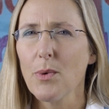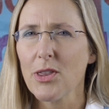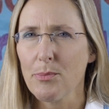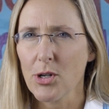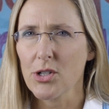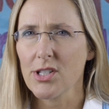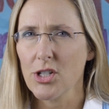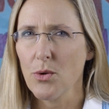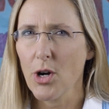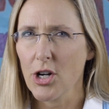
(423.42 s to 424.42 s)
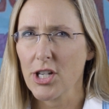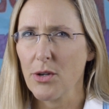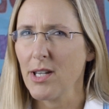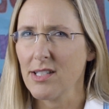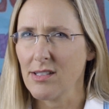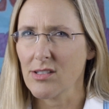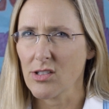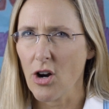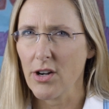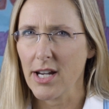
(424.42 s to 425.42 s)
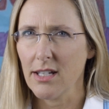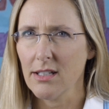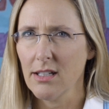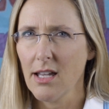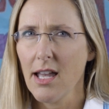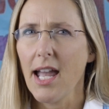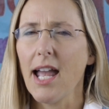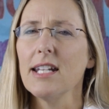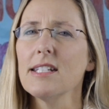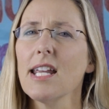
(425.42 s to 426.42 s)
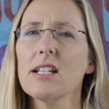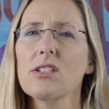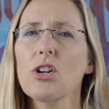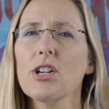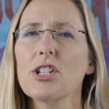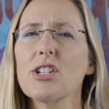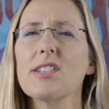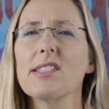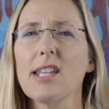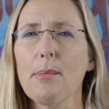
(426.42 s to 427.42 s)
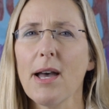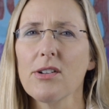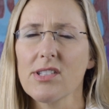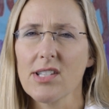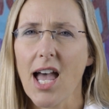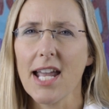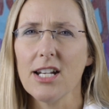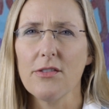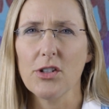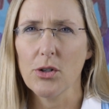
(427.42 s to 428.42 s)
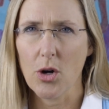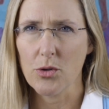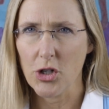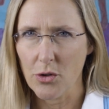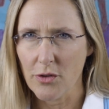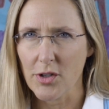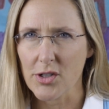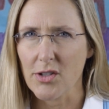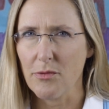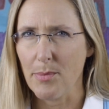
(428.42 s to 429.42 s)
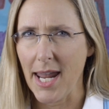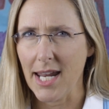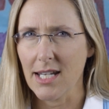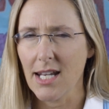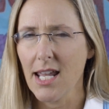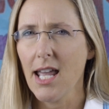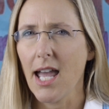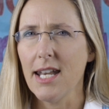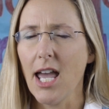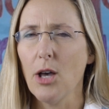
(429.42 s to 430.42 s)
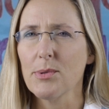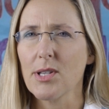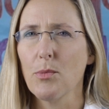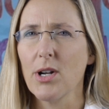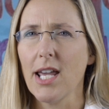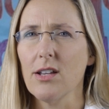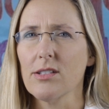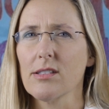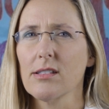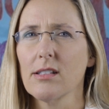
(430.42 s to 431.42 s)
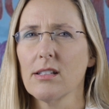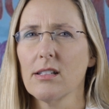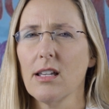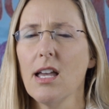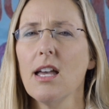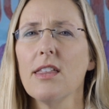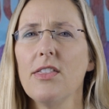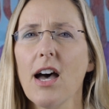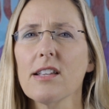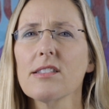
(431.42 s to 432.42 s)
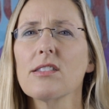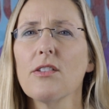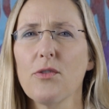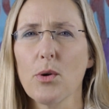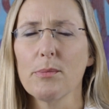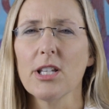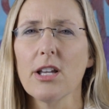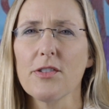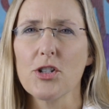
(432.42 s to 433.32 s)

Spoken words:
when the person who hurt you isn't sorry. And it takes courage to step outside of your own universe of pain and help someone else. Thus, the formula